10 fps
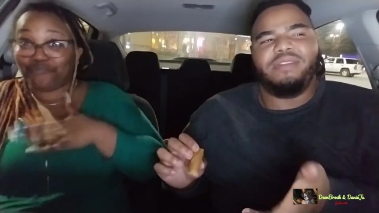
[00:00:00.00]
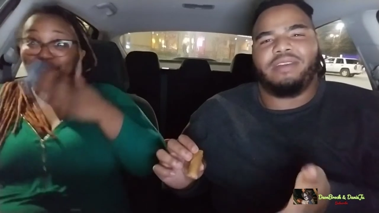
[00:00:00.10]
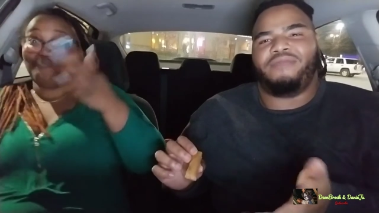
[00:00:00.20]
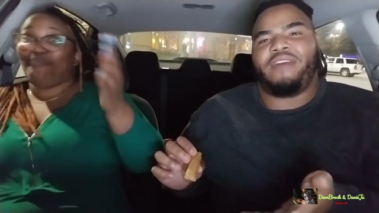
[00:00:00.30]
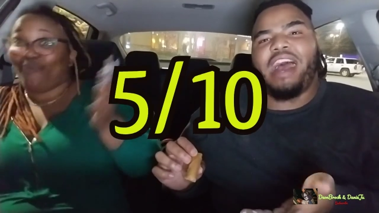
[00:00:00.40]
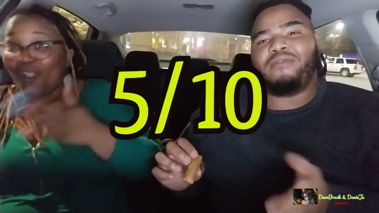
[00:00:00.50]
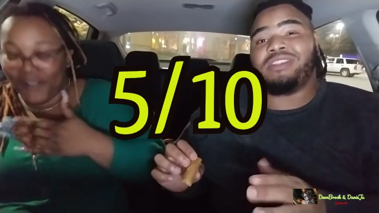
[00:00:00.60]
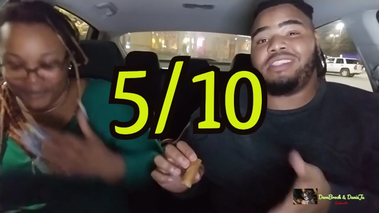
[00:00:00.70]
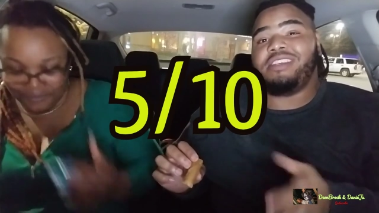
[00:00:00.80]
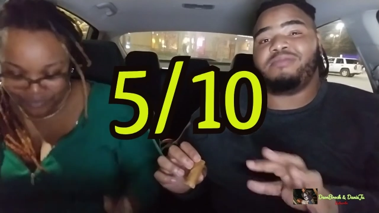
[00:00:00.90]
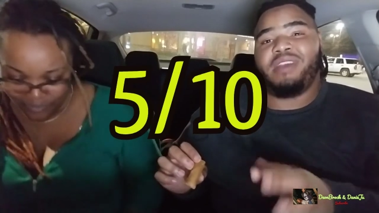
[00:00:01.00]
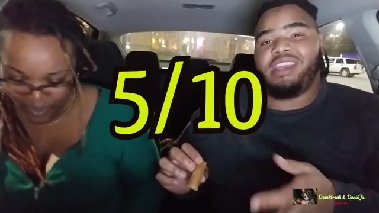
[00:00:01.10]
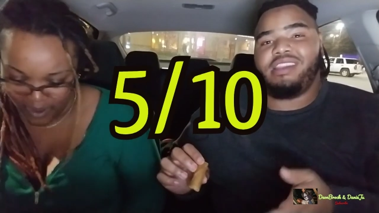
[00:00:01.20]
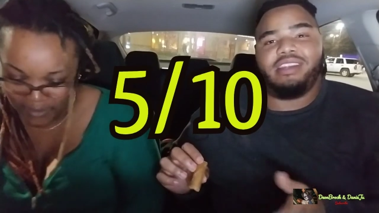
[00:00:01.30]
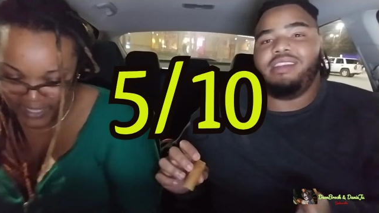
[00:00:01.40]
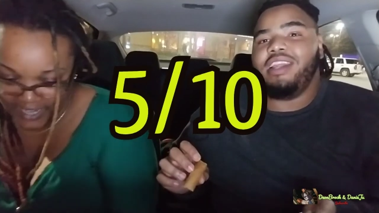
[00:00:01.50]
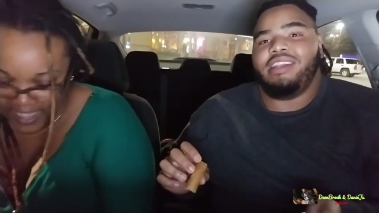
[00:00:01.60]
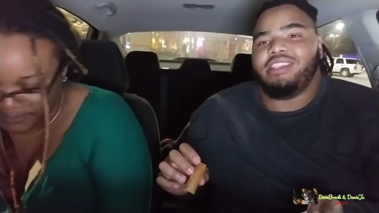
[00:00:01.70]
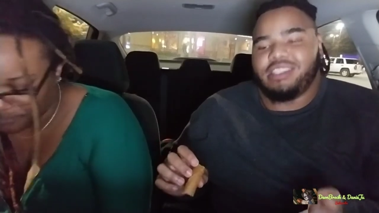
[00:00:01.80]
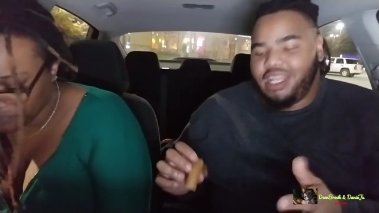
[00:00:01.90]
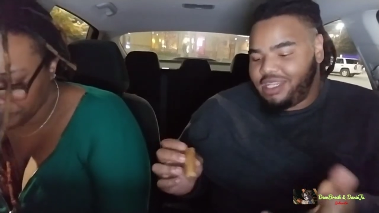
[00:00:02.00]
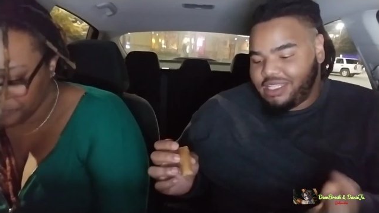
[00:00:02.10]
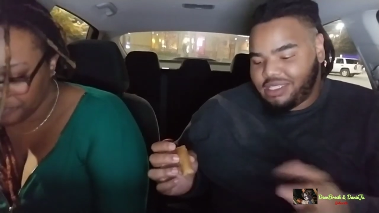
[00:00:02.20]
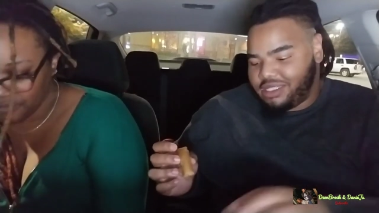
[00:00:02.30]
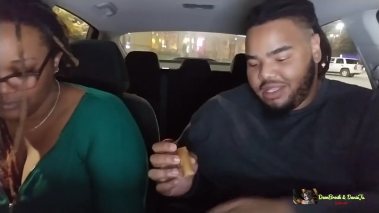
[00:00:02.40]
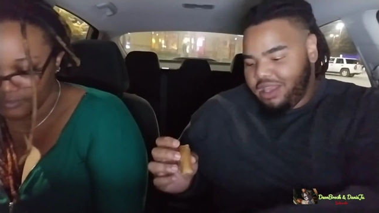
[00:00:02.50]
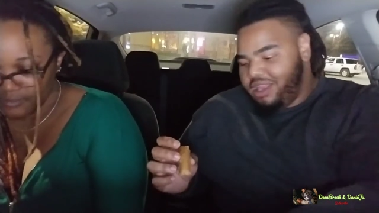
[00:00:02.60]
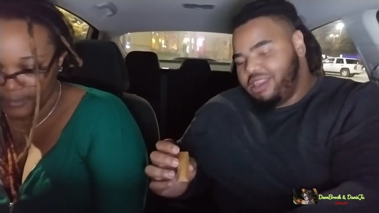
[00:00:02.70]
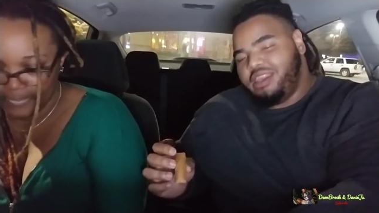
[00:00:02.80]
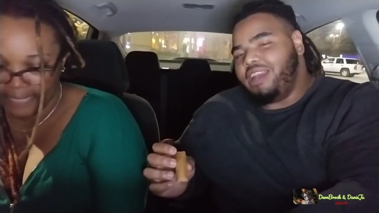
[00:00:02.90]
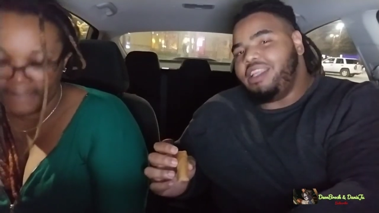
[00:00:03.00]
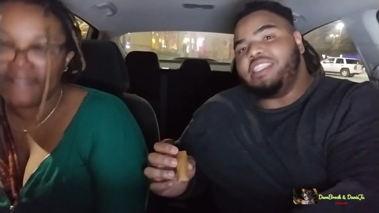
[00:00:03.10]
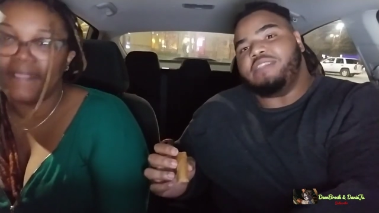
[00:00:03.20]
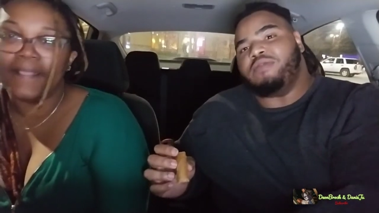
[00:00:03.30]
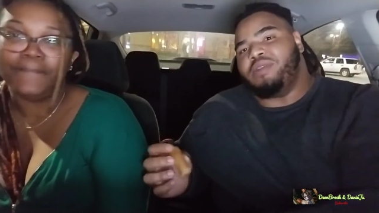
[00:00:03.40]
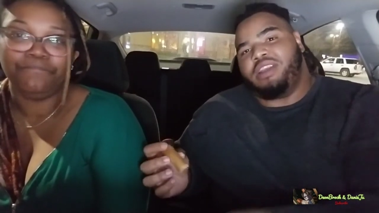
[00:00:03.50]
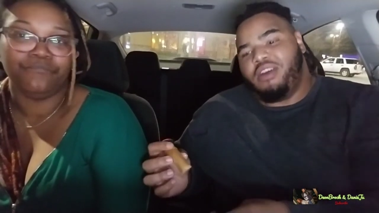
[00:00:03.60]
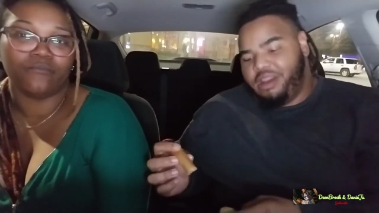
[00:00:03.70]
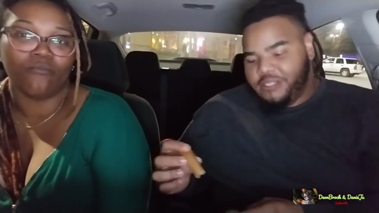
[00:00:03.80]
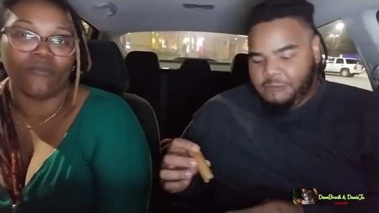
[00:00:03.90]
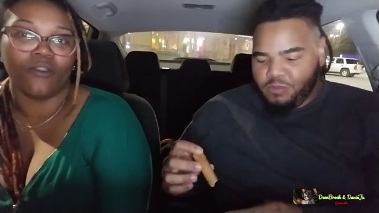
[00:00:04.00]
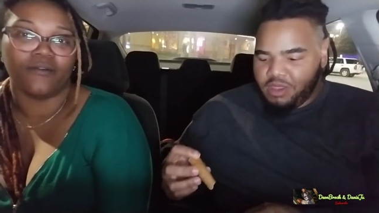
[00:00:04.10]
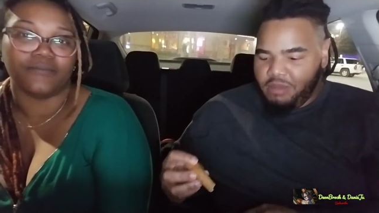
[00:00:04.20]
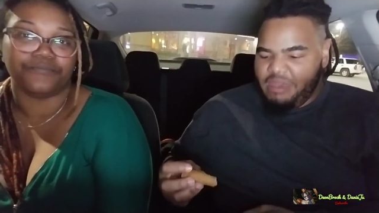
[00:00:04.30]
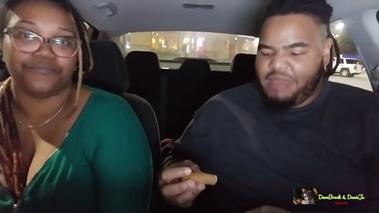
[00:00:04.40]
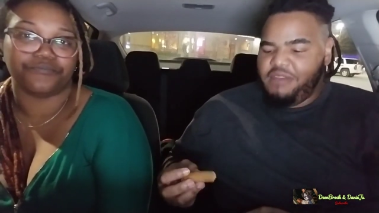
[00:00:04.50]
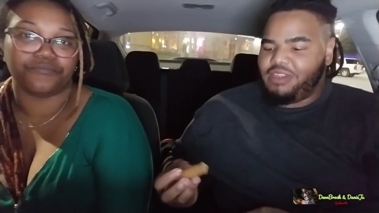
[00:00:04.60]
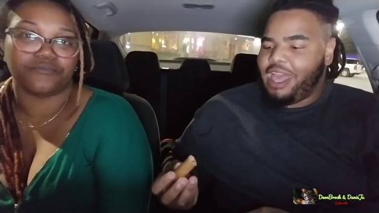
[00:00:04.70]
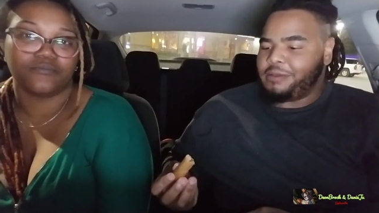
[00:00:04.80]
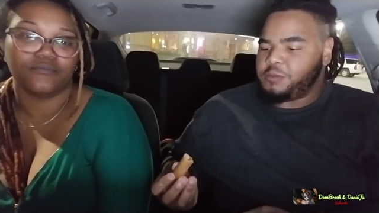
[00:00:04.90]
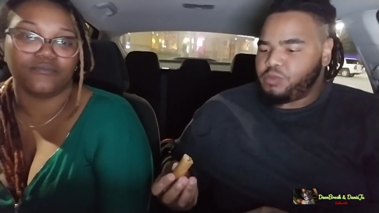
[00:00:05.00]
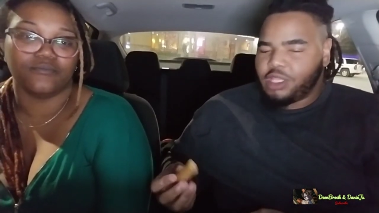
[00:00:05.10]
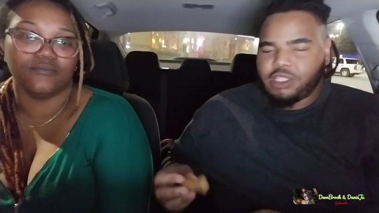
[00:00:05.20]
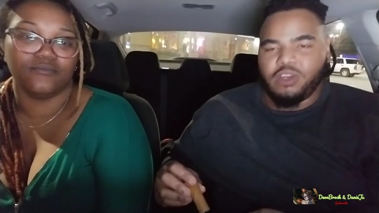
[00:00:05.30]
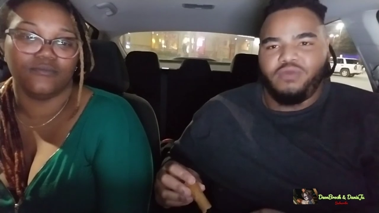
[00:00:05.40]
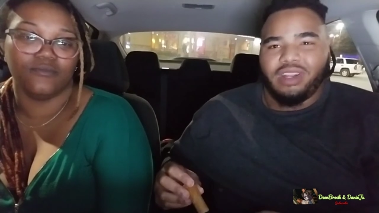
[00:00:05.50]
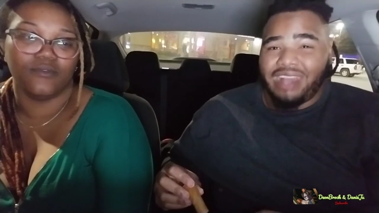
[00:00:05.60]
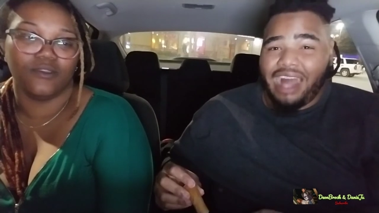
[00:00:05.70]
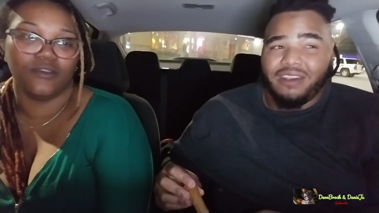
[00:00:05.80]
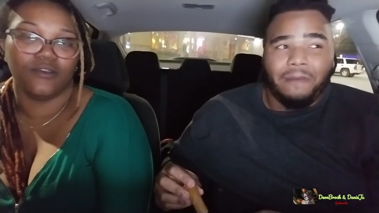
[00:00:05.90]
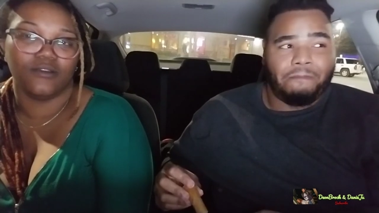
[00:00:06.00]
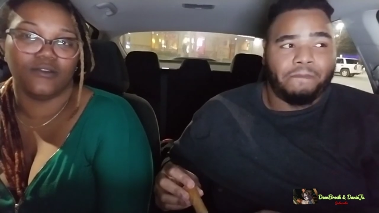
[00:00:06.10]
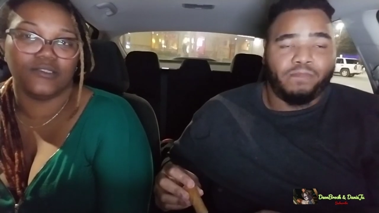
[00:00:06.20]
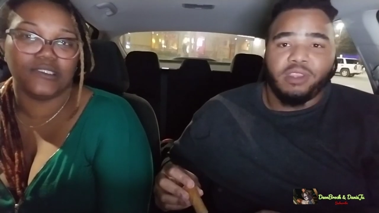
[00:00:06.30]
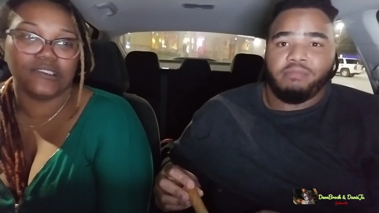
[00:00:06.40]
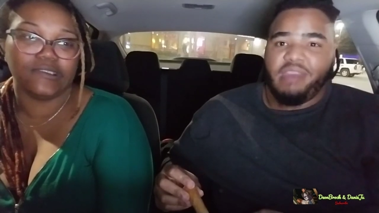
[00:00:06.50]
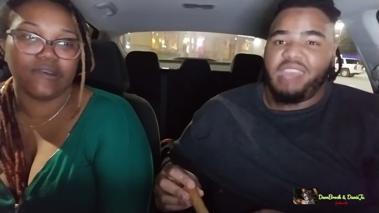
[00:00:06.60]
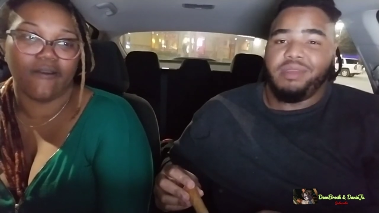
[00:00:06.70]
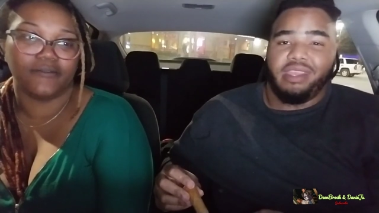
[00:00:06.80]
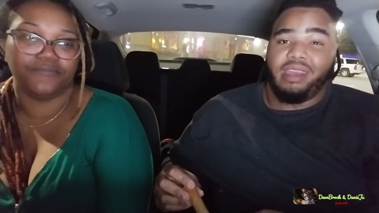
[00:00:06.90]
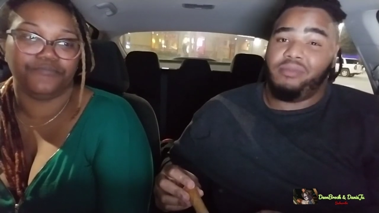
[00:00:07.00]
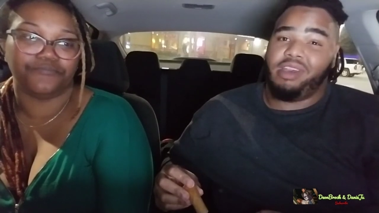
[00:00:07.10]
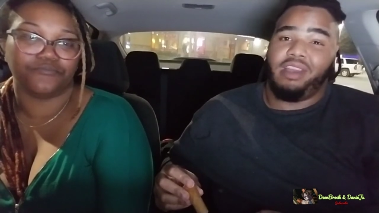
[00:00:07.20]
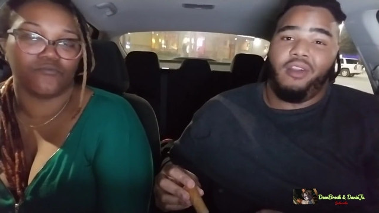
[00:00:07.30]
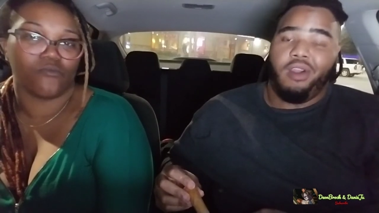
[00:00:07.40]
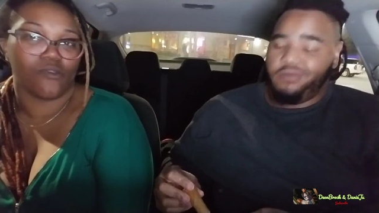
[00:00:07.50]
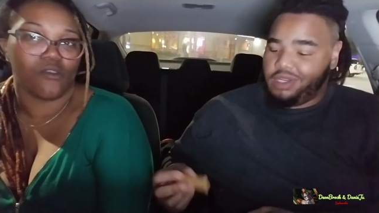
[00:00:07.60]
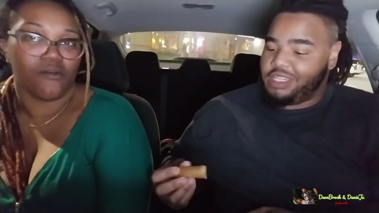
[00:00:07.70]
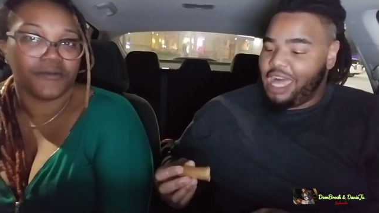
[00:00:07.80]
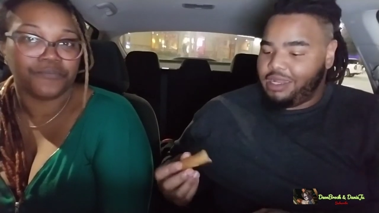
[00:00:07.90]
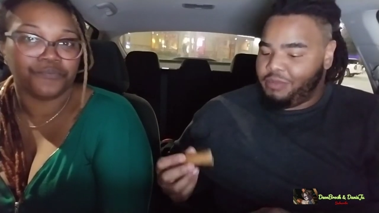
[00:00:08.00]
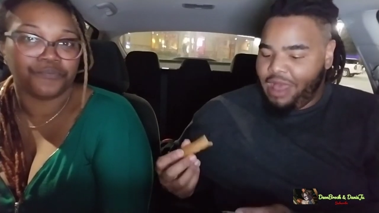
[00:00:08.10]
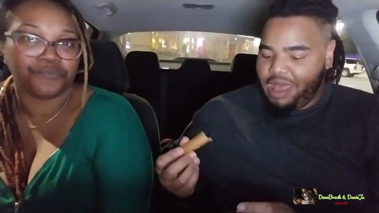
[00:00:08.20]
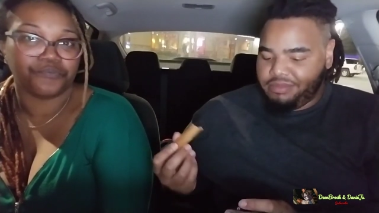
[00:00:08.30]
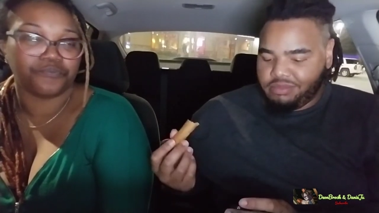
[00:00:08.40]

Speaker 1: give you like a five or six, man. They're, they're, they're decent. They're decent. They're decent for what they are. Maybe for like two for a dollar, maybe then. But for a dollar a pop,